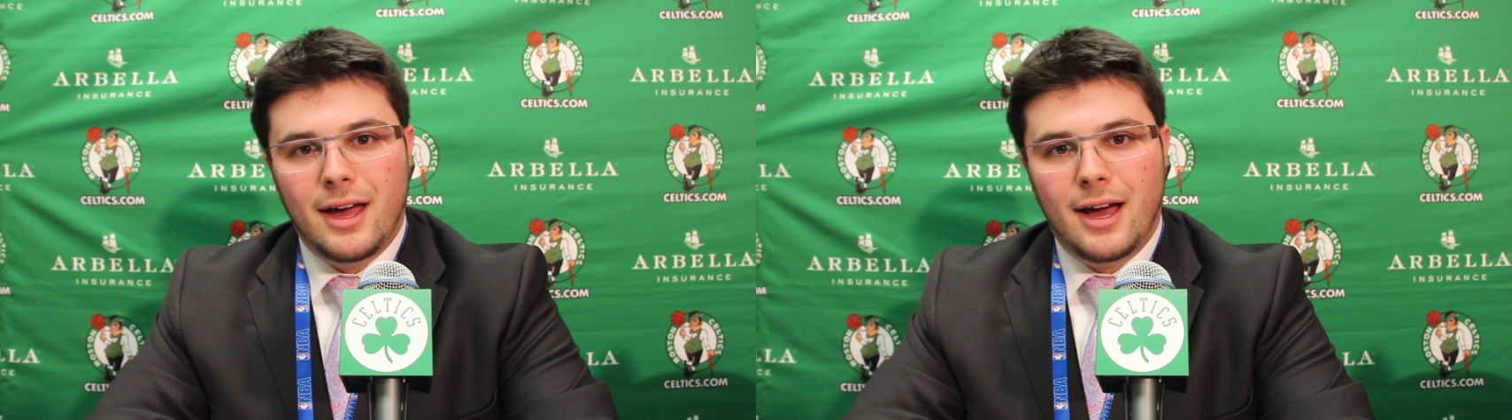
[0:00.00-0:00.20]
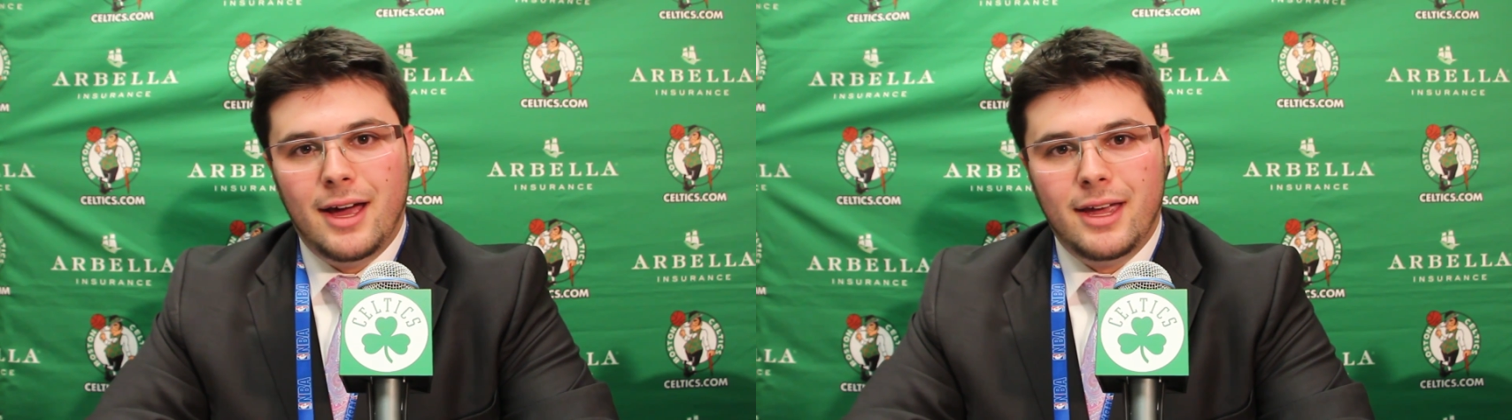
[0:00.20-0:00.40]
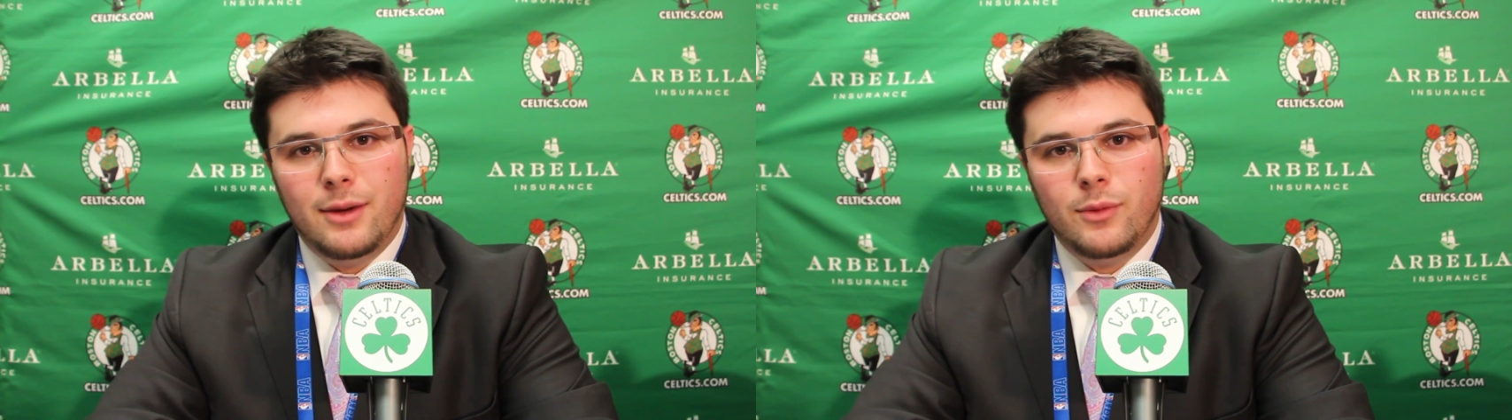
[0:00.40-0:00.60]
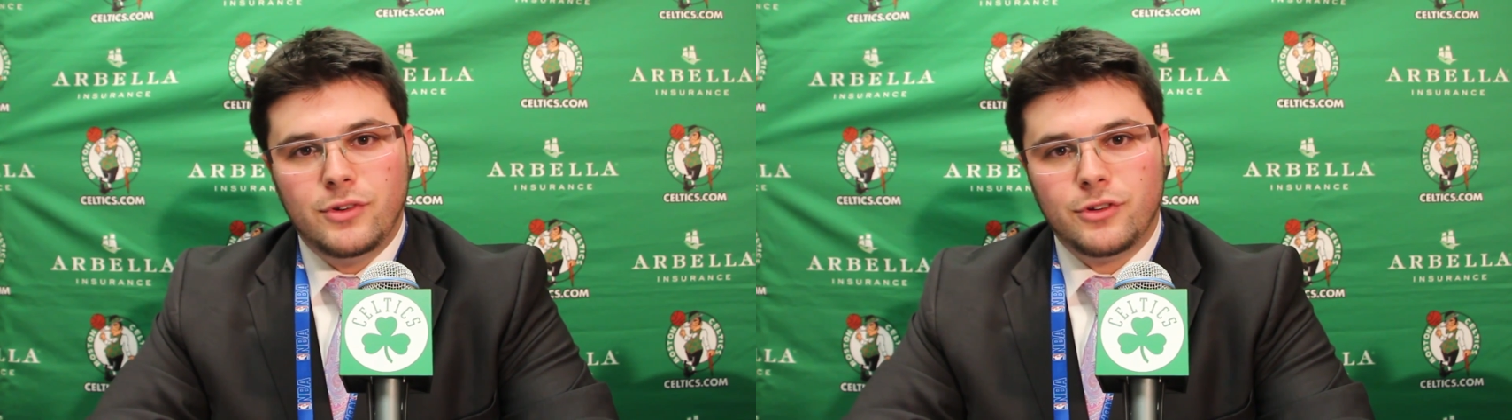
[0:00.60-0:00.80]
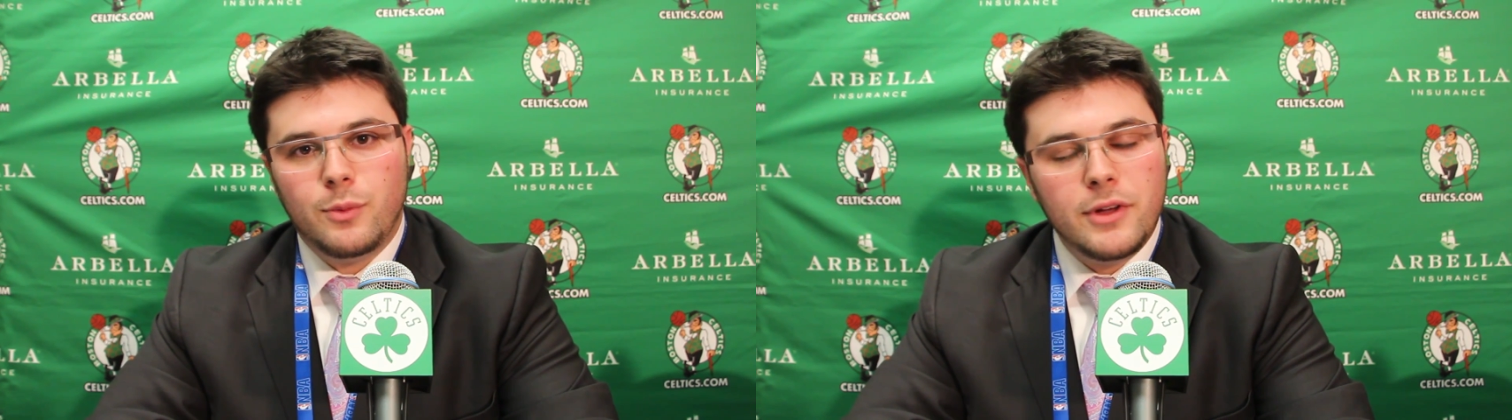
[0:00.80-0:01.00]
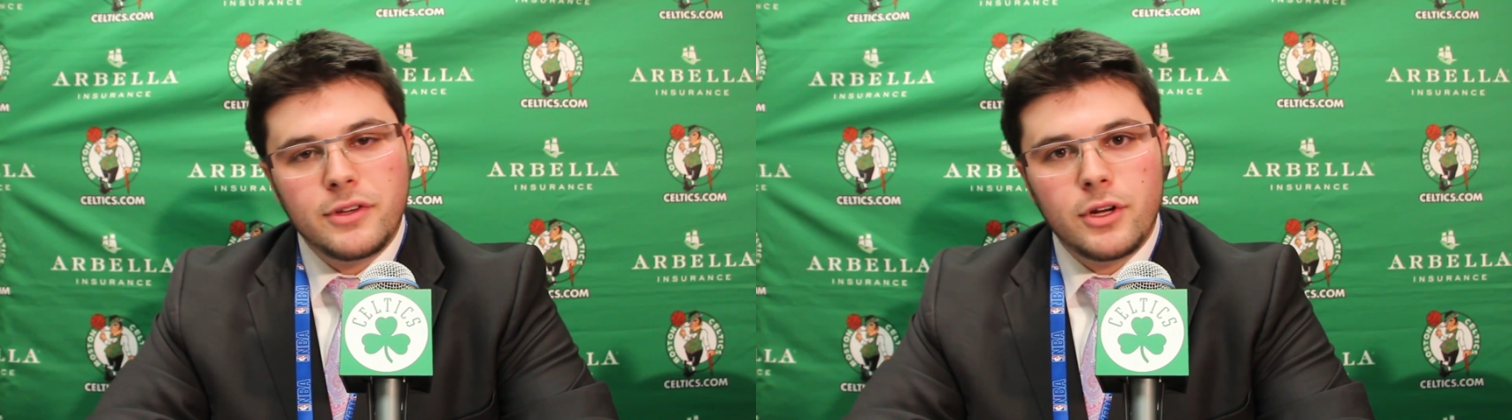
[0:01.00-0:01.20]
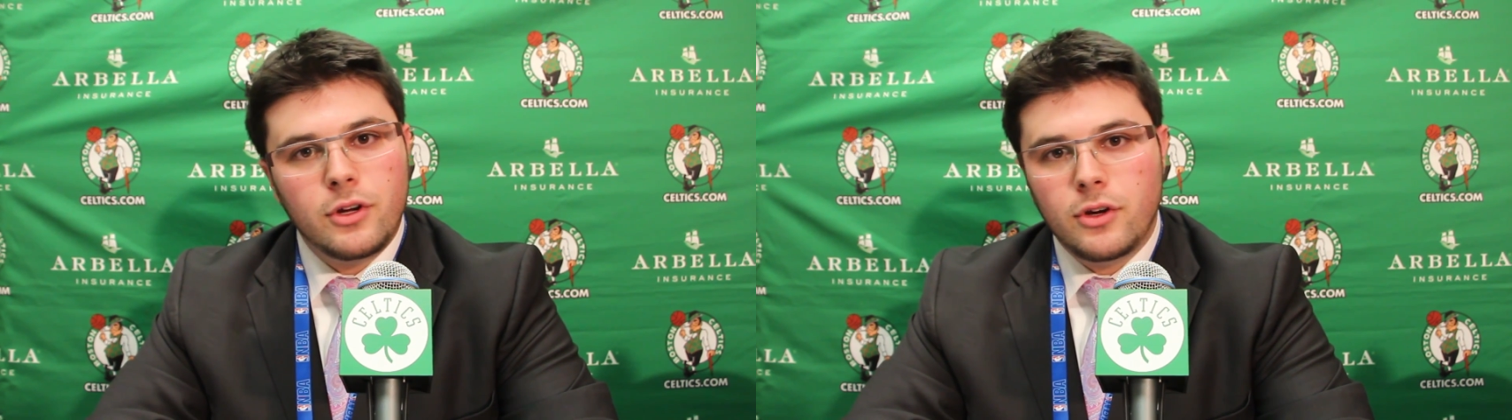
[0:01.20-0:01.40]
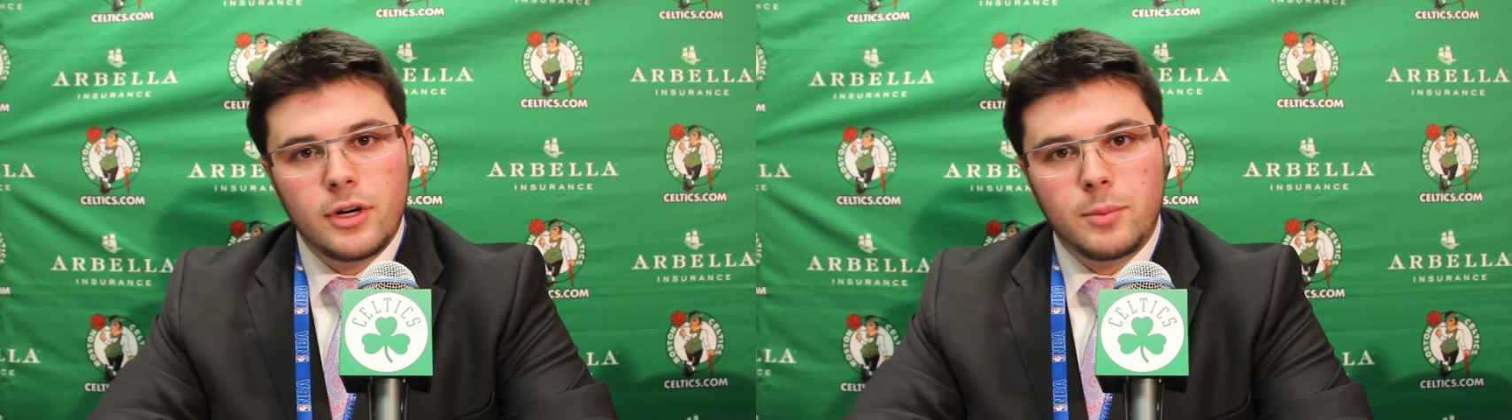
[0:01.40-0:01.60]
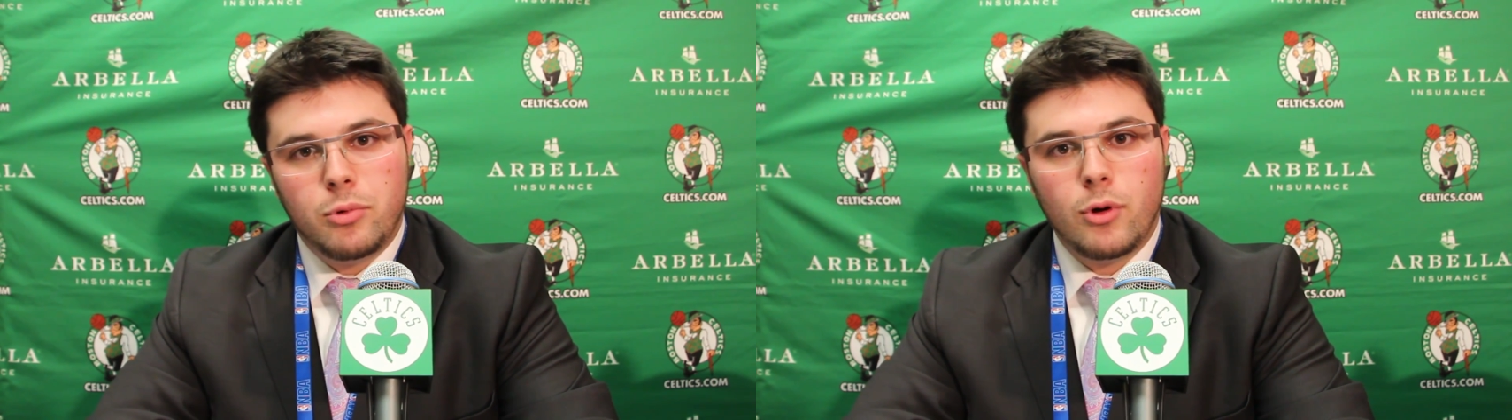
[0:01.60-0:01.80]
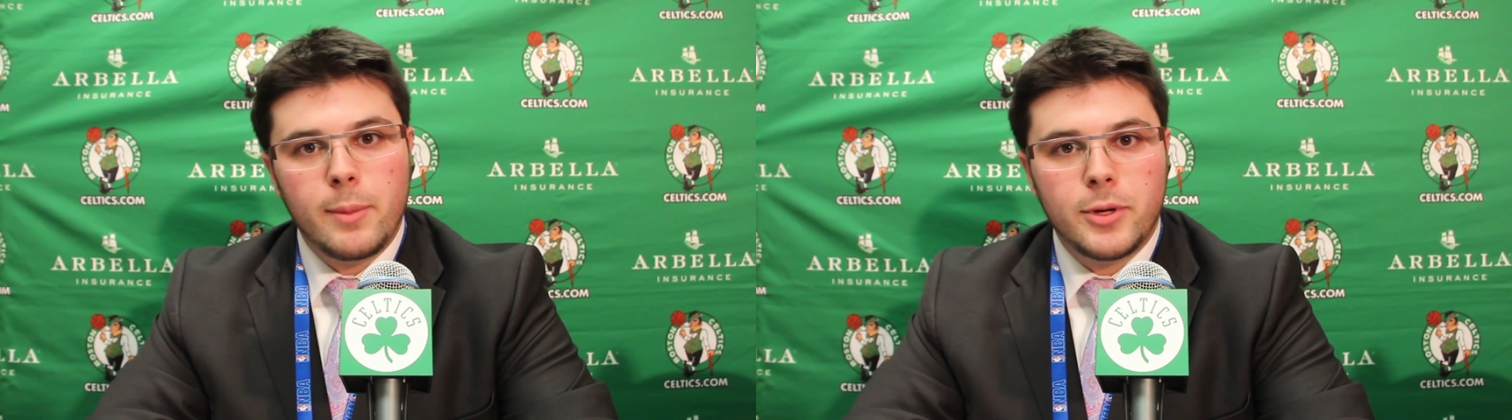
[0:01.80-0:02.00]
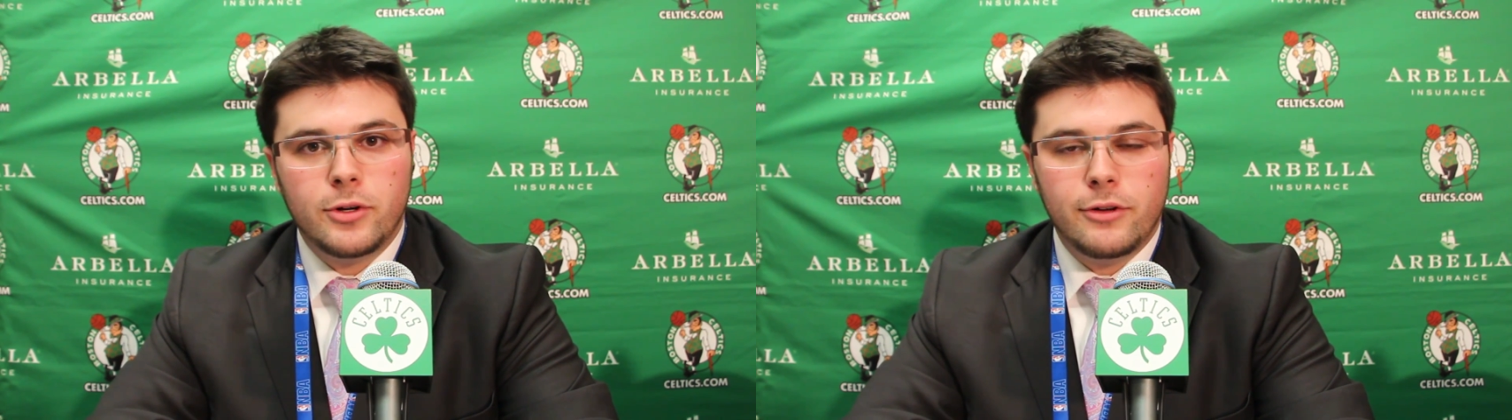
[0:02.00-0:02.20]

Uh, it just wasn't a good perimeter